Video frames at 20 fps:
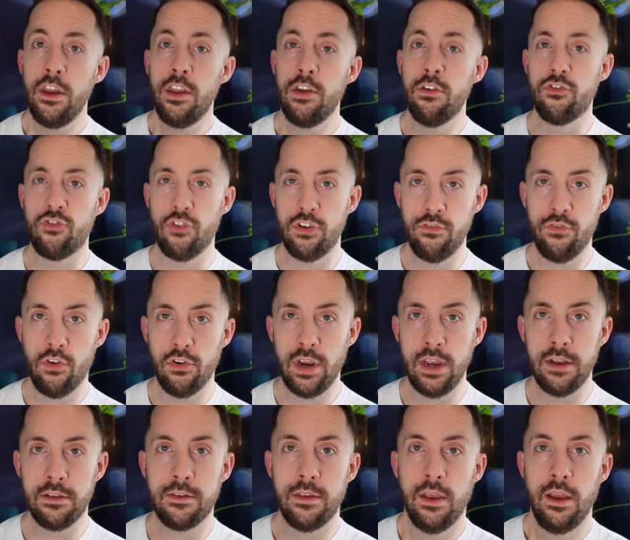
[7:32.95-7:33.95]
You've got Johnny
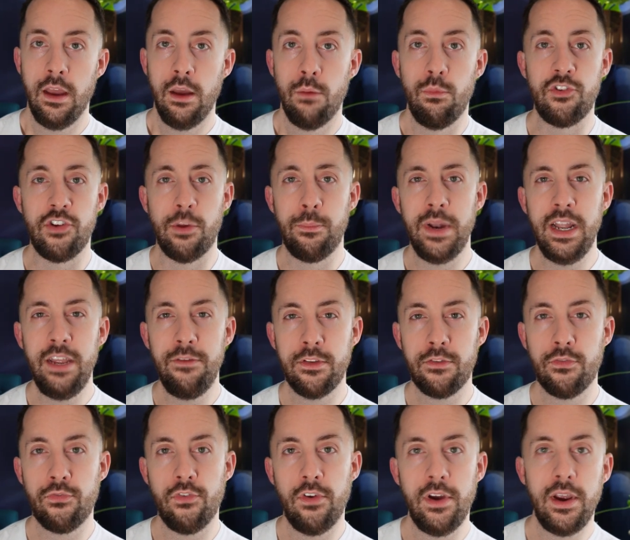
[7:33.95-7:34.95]
Rockets, which I believe
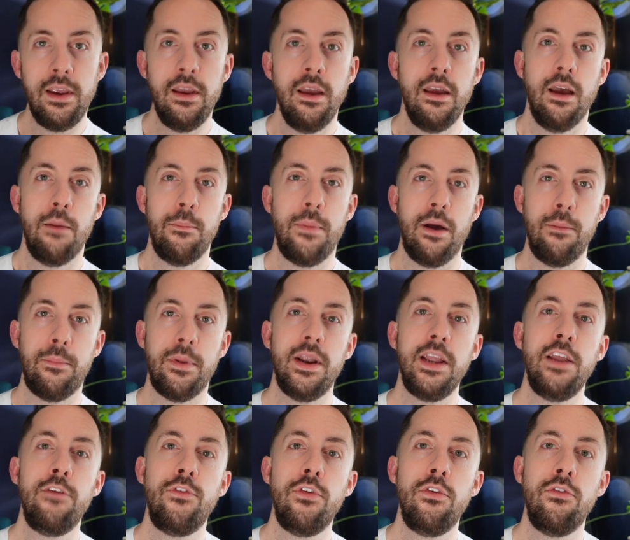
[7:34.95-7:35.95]
is free, but I
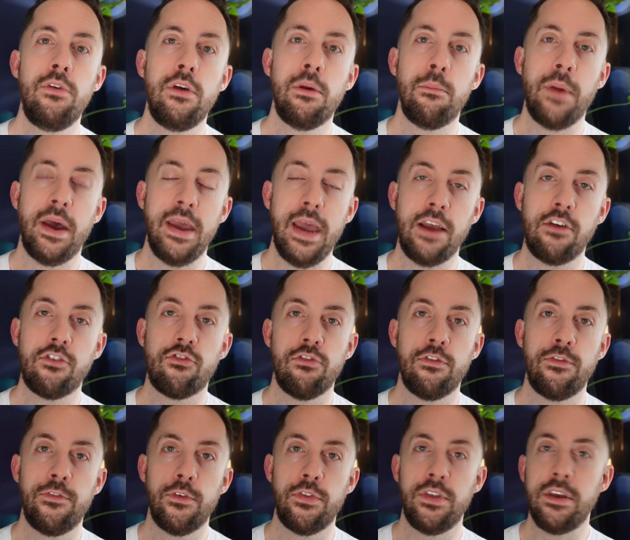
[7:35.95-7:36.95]
believe you can pay extra
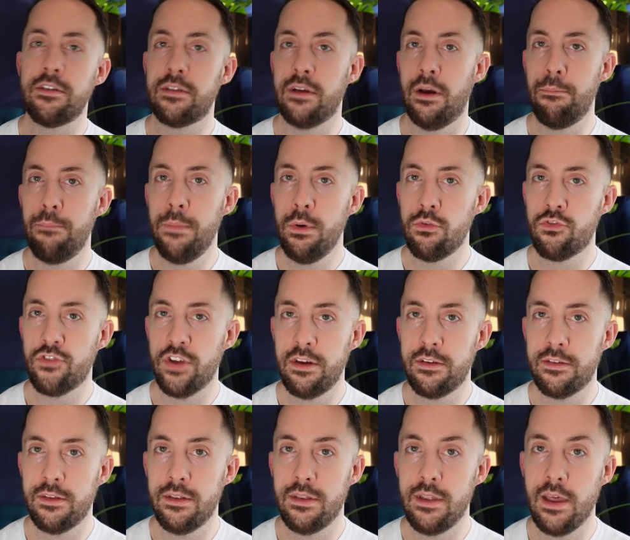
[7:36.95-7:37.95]
for things like
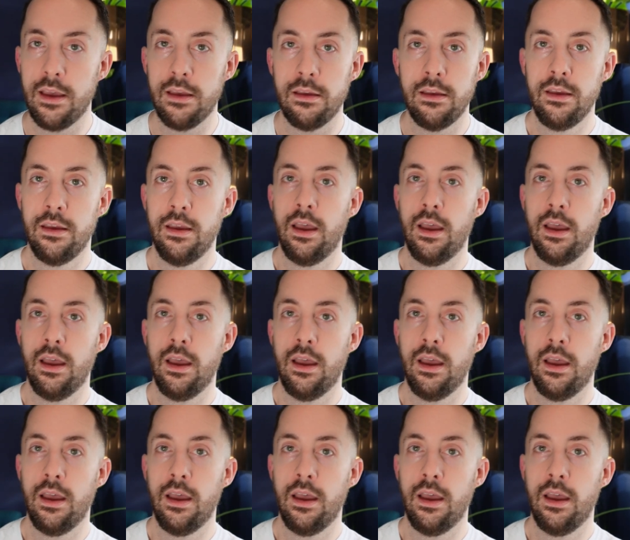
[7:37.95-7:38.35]
milkshakes in there.